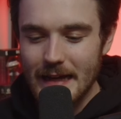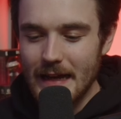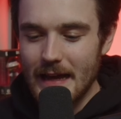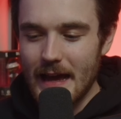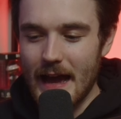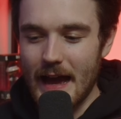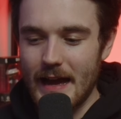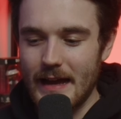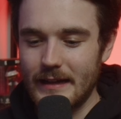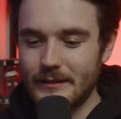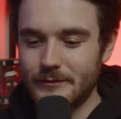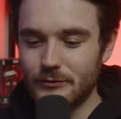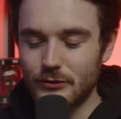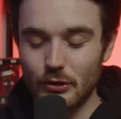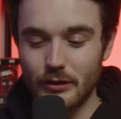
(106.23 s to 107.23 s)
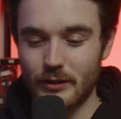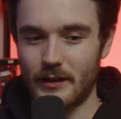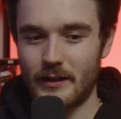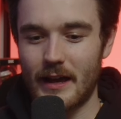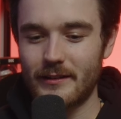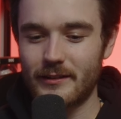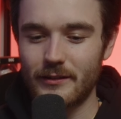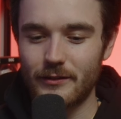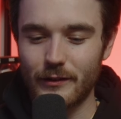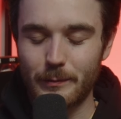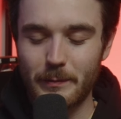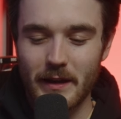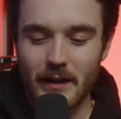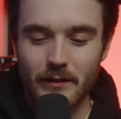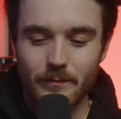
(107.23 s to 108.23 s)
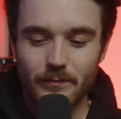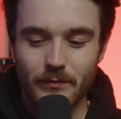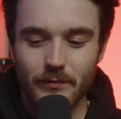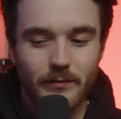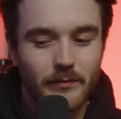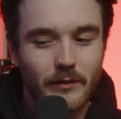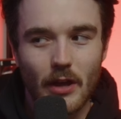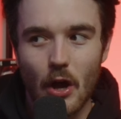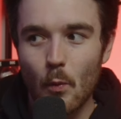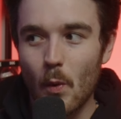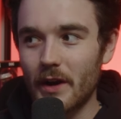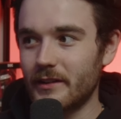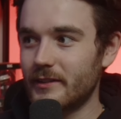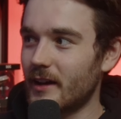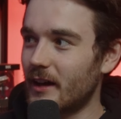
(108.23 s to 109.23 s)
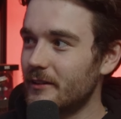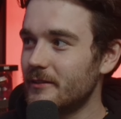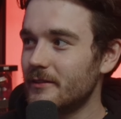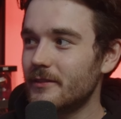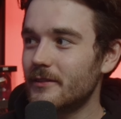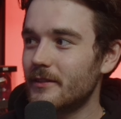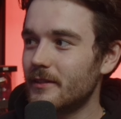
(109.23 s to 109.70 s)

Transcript: And look, it hasn't just been a one and done